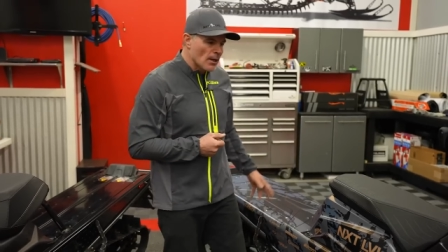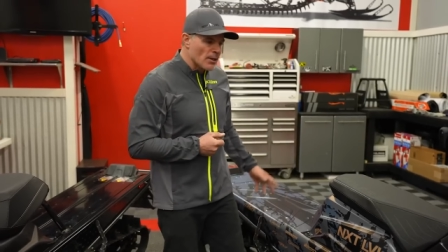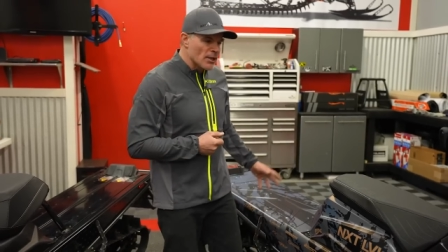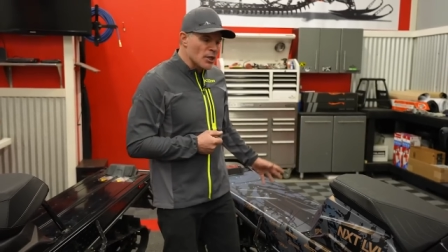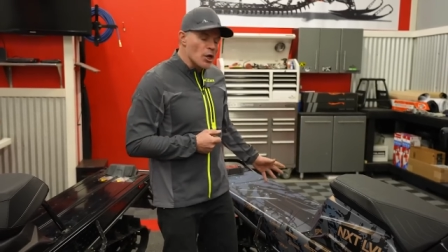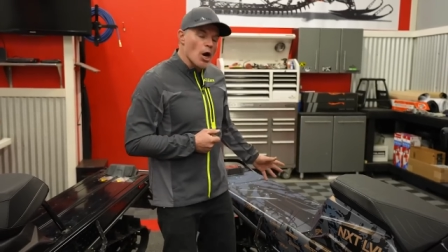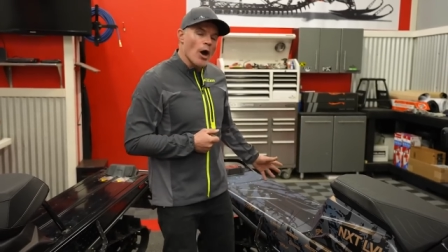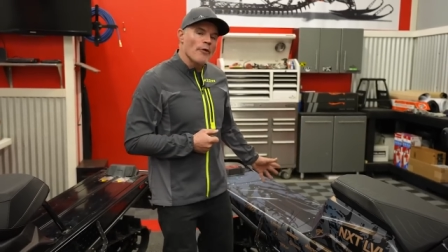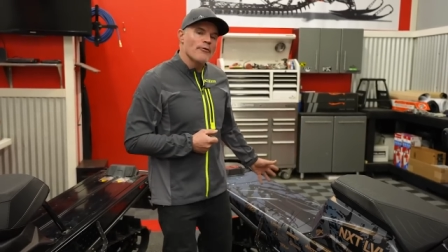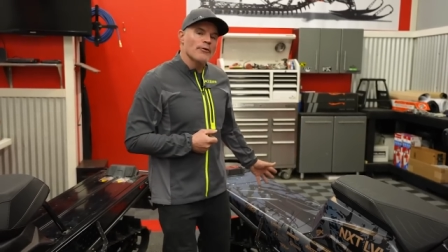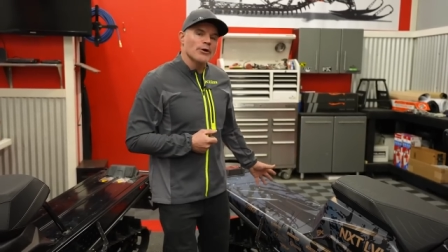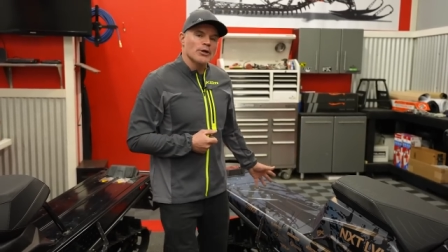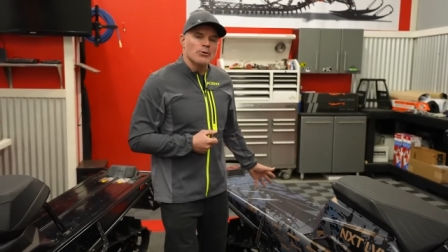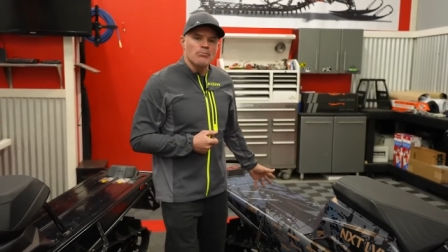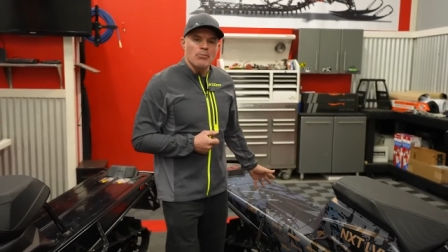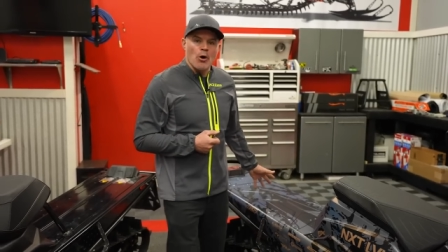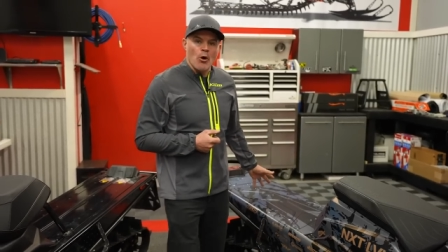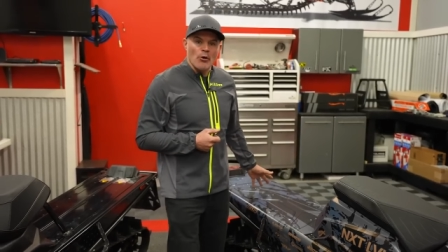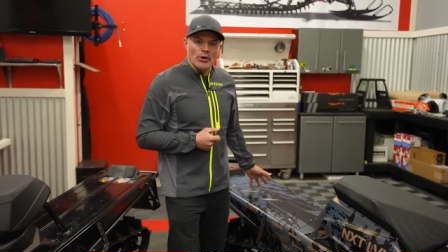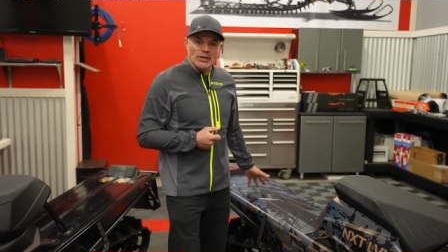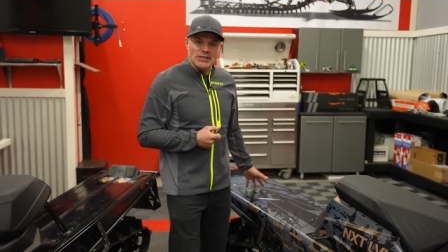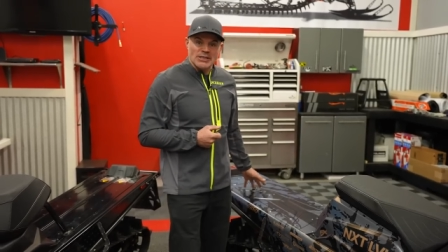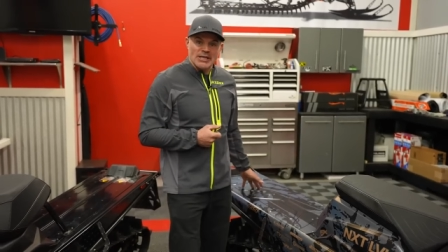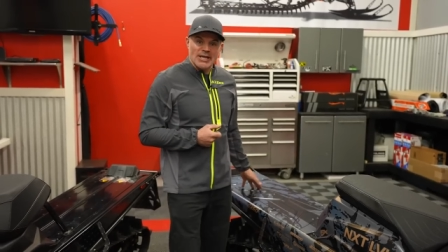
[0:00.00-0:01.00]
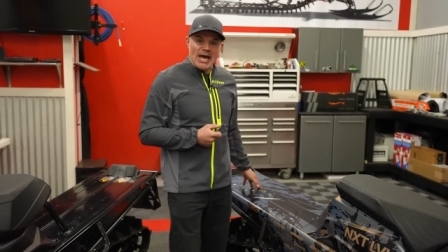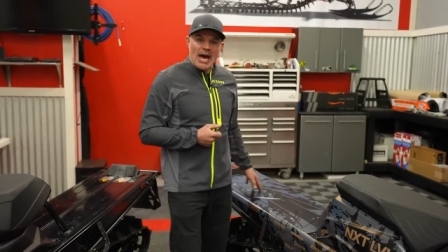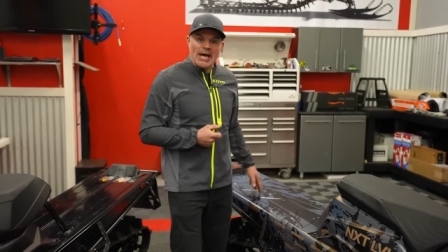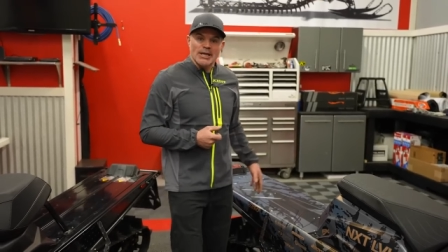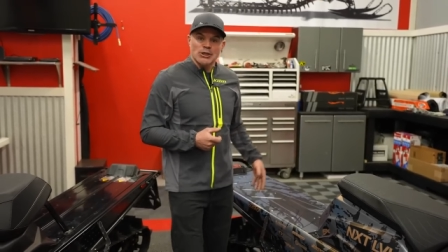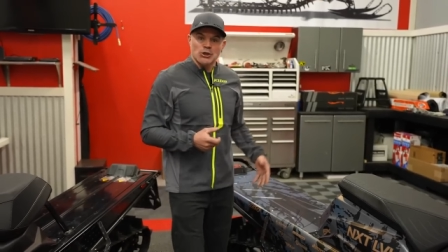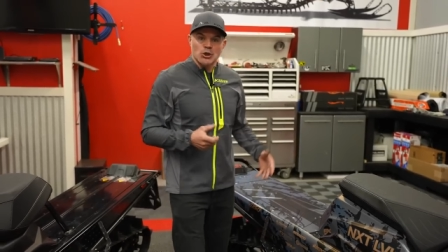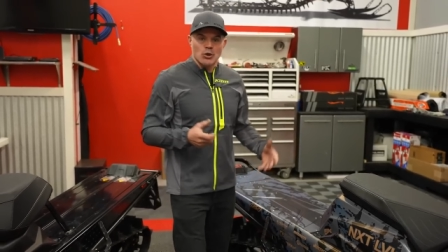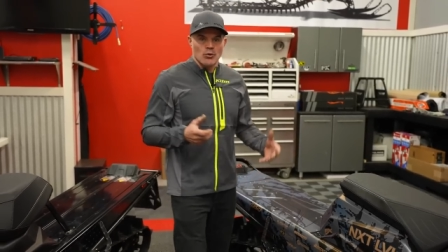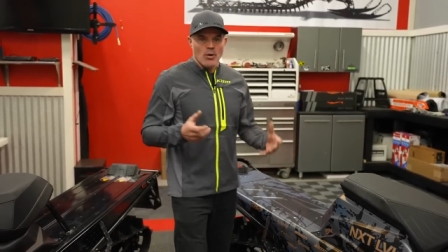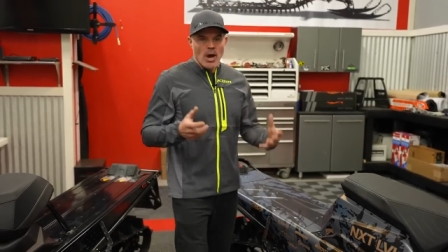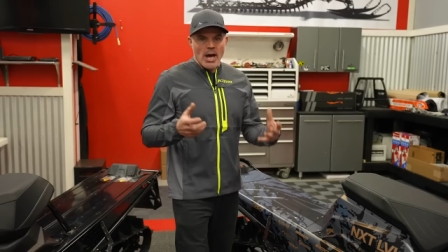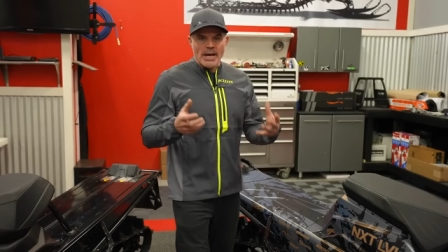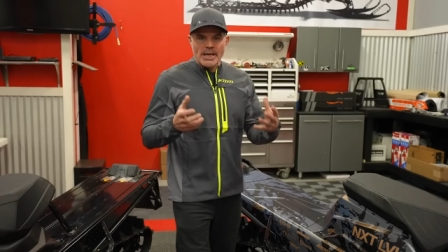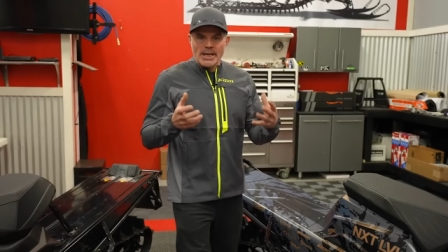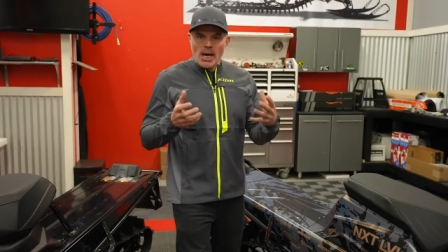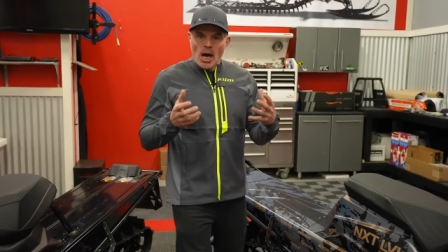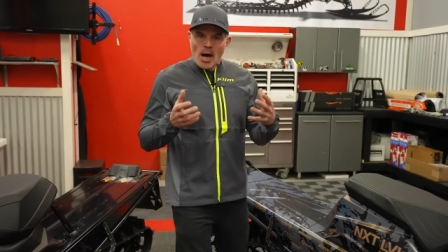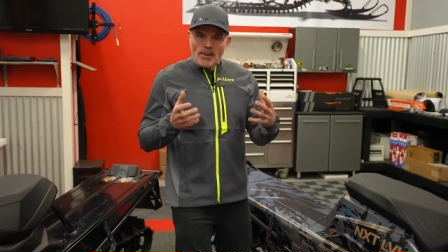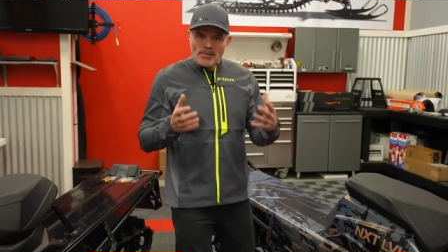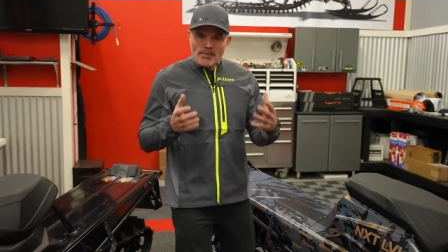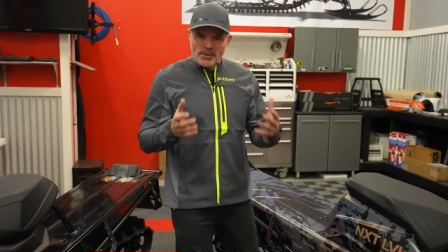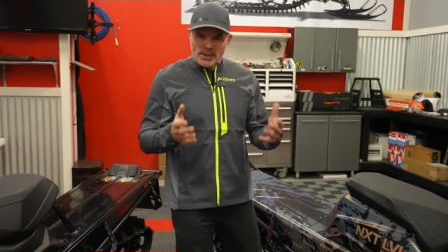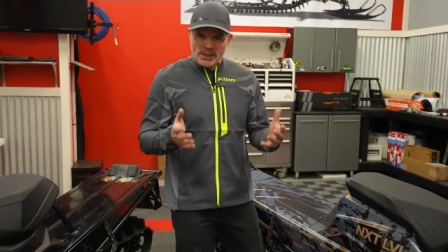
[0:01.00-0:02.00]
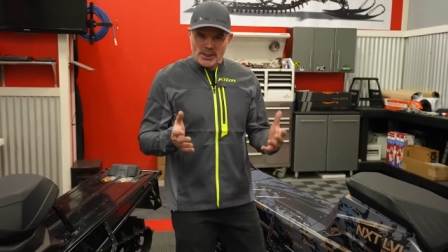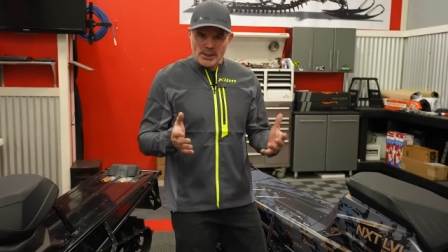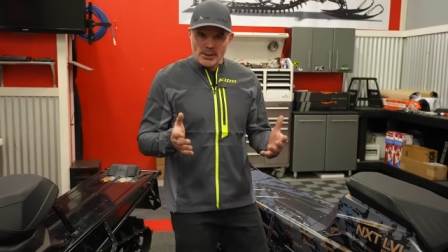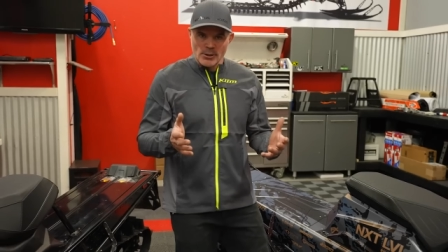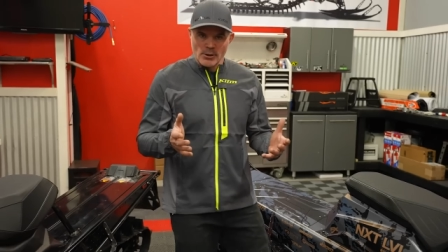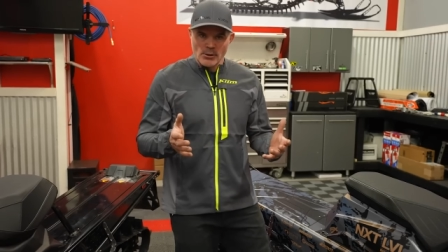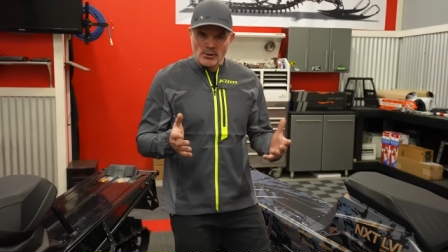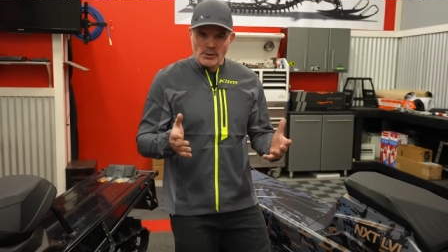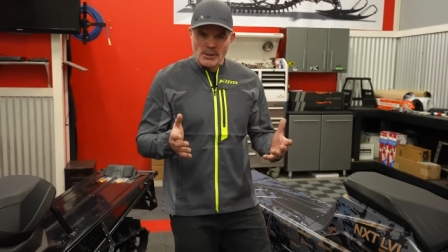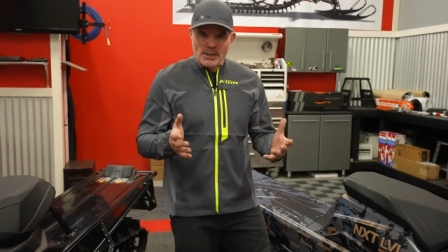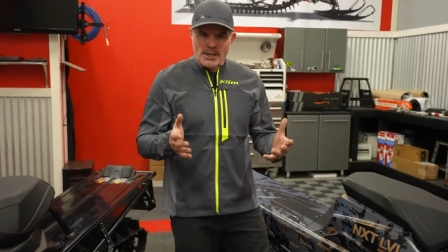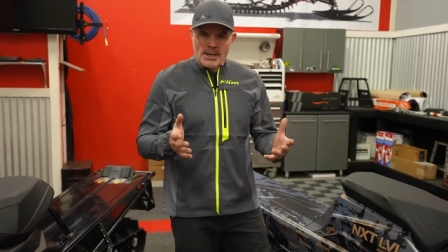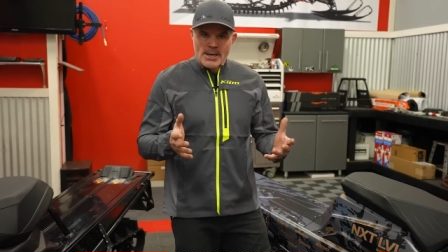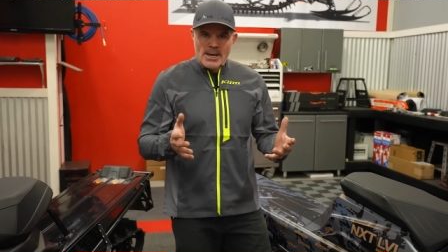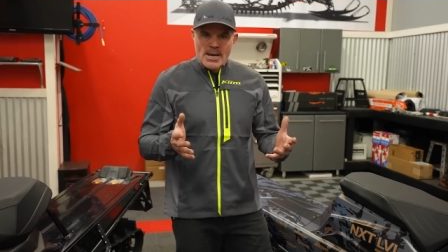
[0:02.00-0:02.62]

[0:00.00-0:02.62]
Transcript: The other component to that is you're riding up a hill